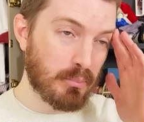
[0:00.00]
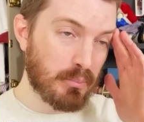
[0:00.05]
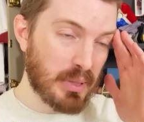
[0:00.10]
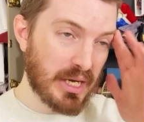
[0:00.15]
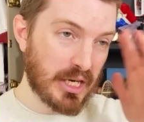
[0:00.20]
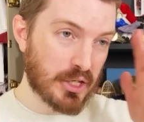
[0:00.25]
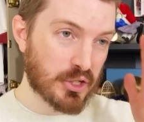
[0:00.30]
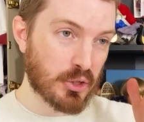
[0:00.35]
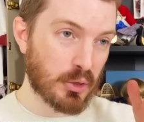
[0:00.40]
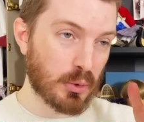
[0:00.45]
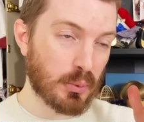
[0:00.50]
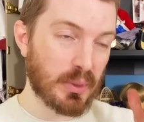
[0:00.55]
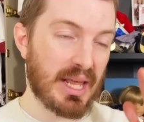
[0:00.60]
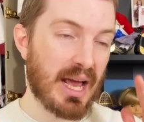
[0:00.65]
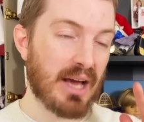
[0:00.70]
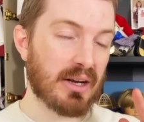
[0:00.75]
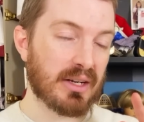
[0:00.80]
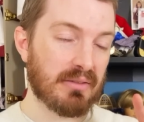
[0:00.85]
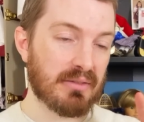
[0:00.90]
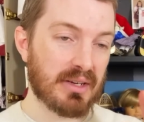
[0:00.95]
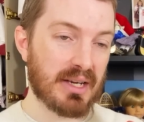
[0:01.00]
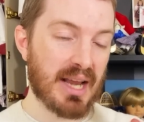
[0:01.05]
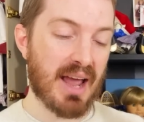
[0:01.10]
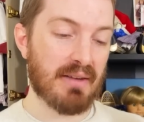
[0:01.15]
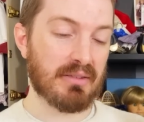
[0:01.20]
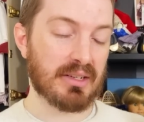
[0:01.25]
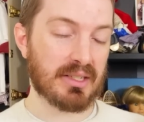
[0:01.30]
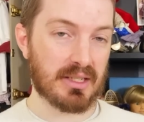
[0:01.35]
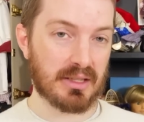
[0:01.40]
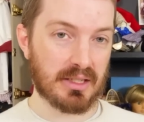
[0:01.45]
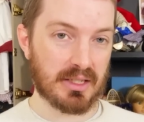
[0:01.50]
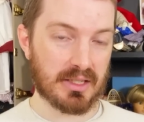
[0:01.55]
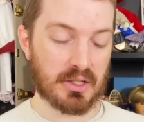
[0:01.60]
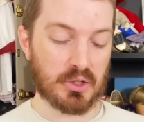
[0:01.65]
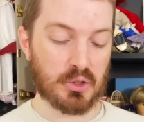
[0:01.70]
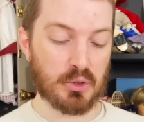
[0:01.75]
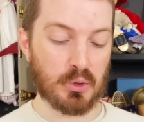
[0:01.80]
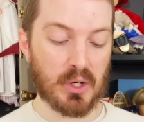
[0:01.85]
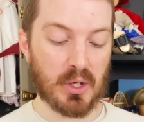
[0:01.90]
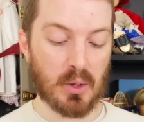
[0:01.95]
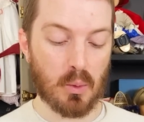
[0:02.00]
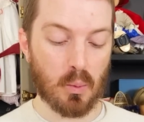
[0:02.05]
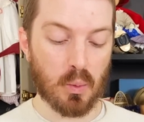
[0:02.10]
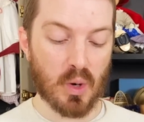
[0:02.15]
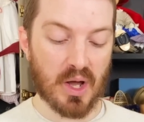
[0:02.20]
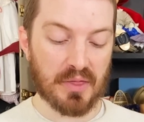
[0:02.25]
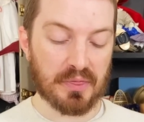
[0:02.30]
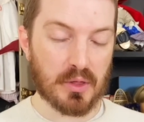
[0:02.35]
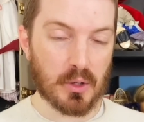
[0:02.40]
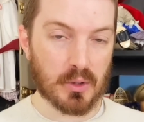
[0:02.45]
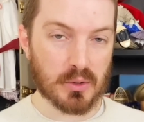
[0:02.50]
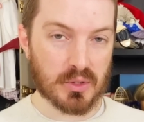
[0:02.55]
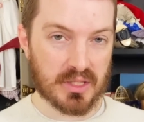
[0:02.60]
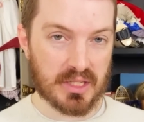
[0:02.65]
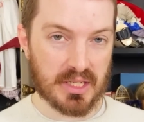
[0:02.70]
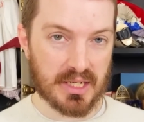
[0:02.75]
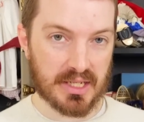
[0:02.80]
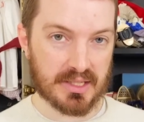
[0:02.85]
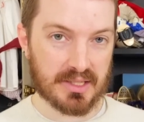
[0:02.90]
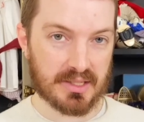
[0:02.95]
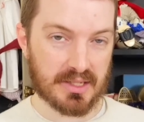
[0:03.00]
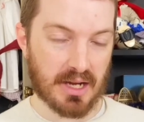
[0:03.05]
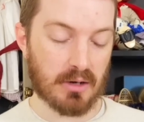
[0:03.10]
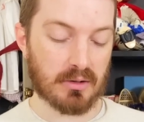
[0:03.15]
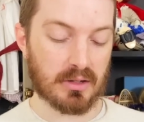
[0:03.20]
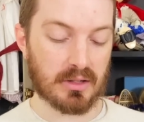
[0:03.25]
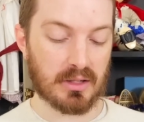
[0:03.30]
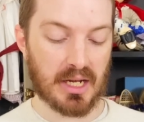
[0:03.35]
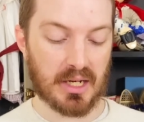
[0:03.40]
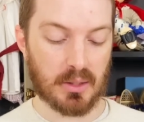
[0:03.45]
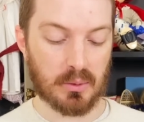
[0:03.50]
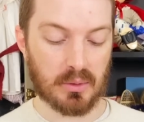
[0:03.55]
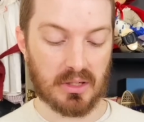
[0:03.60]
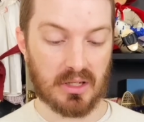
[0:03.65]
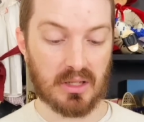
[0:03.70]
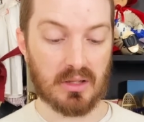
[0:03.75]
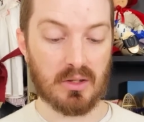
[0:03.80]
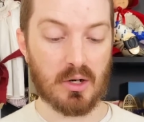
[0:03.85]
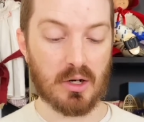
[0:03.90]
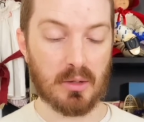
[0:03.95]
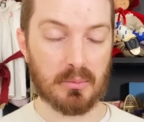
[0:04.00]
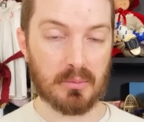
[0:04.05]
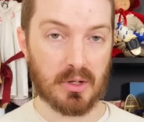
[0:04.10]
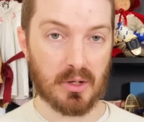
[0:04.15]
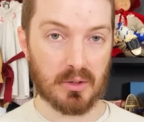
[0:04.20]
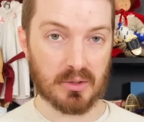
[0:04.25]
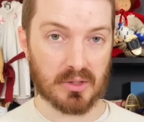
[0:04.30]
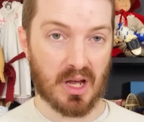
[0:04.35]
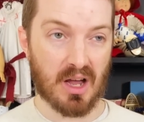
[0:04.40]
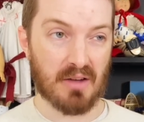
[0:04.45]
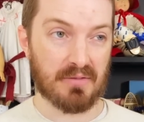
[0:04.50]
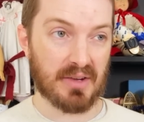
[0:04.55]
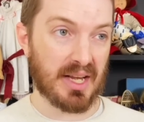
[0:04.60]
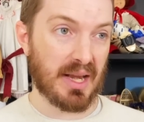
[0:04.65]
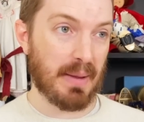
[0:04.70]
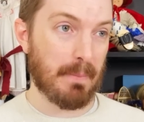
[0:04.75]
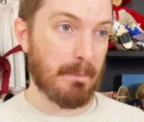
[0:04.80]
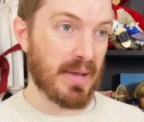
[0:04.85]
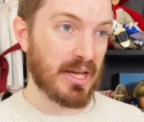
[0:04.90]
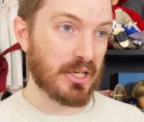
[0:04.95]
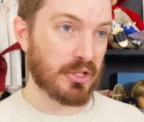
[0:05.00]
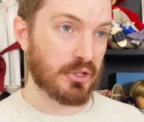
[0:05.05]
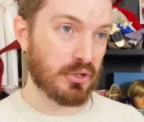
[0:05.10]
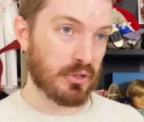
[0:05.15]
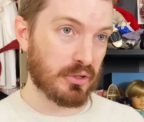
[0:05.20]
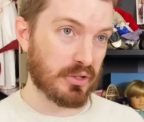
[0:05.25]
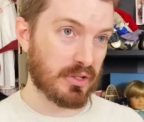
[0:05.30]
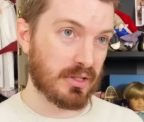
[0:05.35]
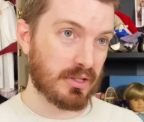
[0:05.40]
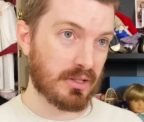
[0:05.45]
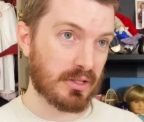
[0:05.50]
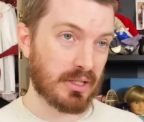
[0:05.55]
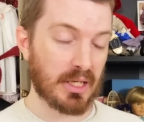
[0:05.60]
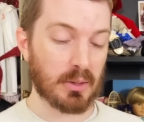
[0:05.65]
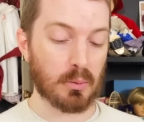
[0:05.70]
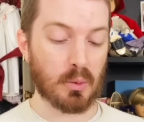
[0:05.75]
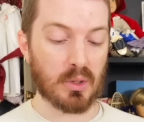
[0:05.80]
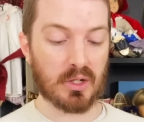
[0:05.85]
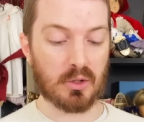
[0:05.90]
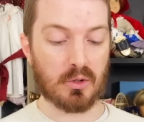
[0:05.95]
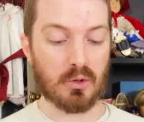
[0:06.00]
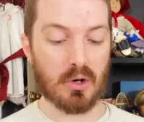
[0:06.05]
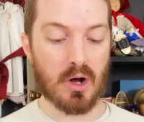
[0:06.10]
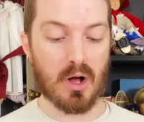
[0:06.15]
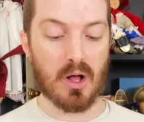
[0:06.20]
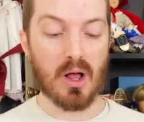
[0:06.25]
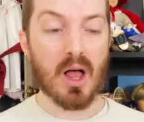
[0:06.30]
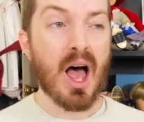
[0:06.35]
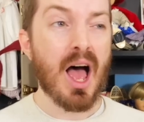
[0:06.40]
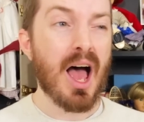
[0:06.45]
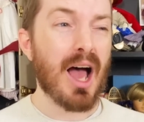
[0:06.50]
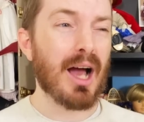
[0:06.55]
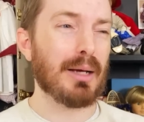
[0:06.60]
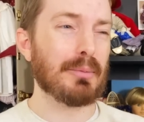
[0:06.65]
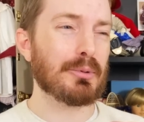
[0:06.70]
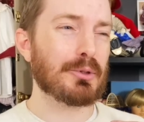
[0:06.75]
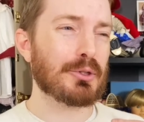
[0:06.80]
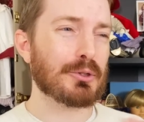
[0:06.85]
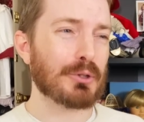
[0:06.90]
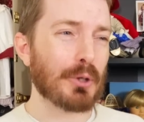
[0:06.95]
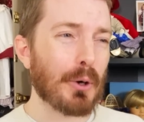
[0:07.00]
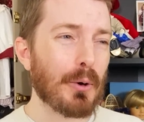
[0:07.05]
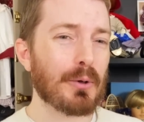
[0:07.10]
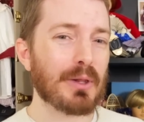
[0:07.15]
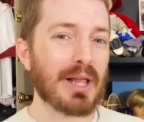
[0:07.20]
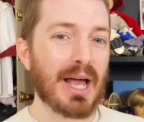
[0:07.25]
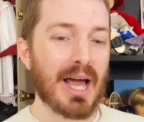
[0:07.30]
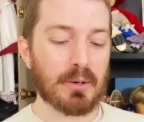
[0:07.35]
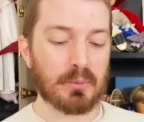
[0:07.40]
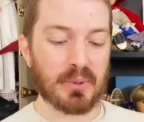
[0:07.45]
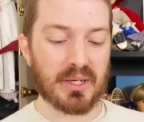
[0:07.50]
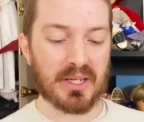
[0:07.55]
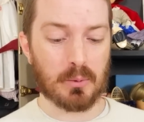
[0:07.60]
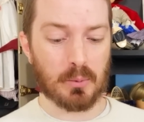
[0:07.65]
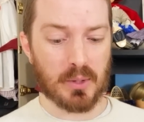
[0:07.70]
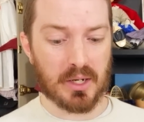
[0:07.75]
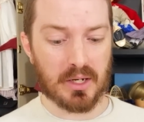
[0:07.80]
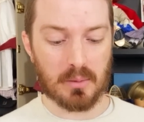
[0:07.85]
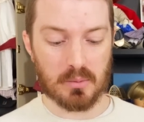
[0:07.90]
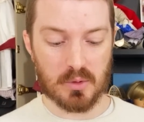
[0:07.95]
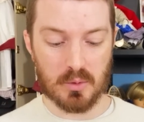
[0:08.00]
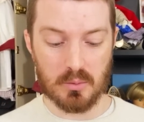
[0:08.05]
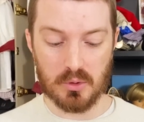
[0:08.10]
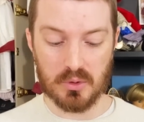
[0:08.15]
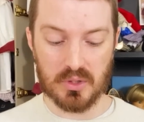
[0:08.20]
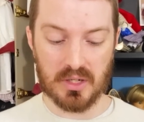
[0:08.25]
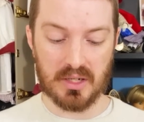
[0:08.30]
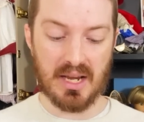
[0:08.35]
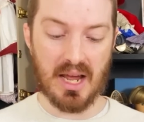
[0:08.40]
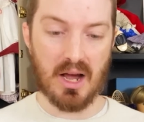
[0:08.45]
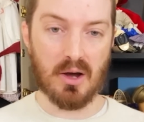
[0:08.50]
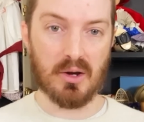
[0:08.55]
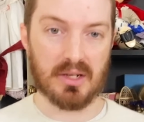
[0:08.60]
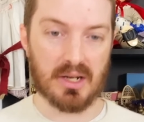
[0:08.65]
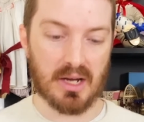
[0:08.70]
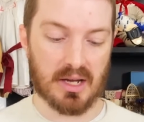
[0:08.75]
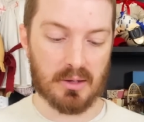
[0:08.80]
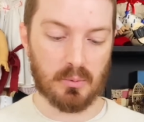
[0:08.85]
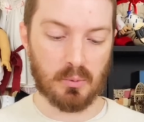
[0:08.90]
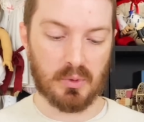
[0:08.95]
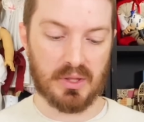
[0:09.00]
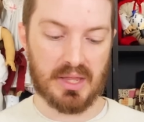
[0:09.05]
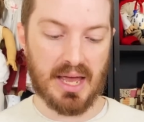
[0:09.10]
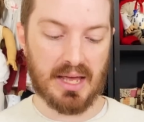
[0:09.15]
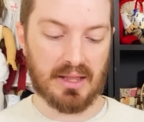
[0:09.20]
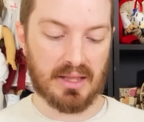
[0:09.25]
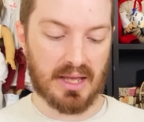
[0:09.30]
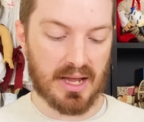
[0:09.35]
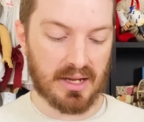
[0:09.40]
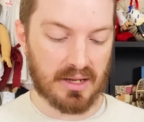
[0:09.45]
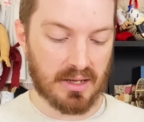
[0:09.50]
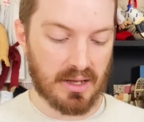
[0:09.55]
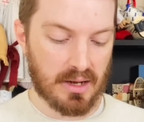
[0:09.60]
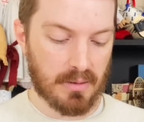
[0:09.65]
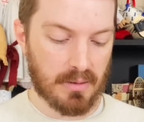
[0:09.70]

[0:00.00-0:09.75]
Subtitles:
picture, without even having to listen to it, what those things sounded like when the alarm goes off, and it makes your skin want to crawl. I am so glad we can wake up to music now and not with that like